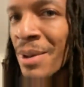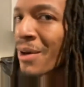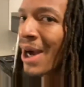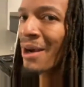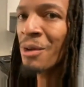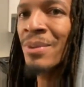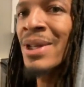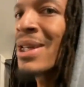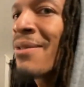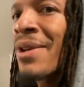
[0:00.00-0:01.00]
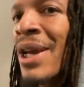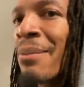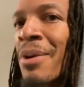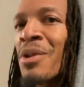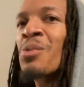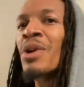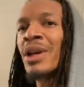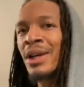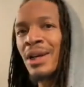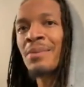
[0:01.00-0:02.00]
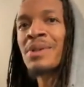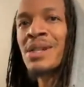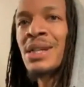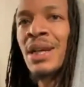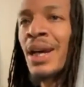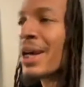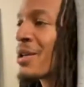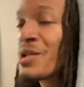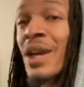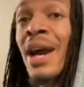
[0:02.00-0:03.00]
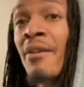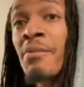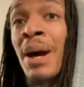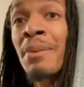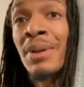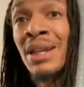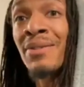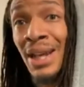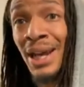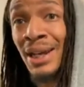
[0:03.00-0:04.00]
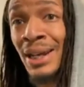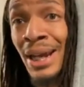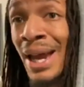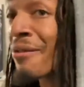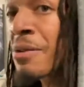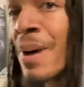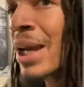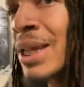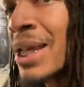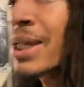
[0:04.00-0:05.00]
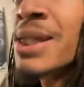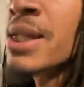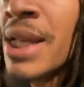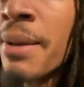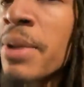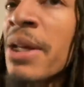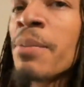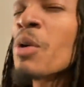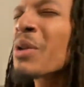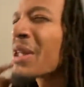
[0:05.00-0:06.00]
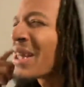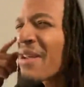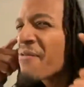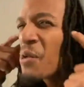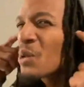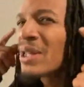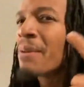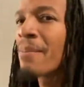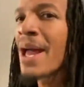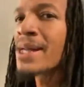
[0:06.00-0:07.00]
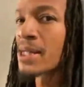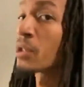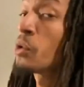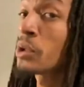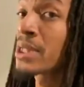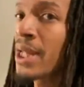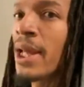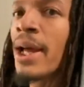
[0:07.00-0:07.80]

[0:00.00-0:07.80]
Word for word: bro. I don't believe in that, bro. You one of them. See, you see how everybody believe in that? Everybody think it's the same thing, bro. They fooling the masses. Who is that? Man,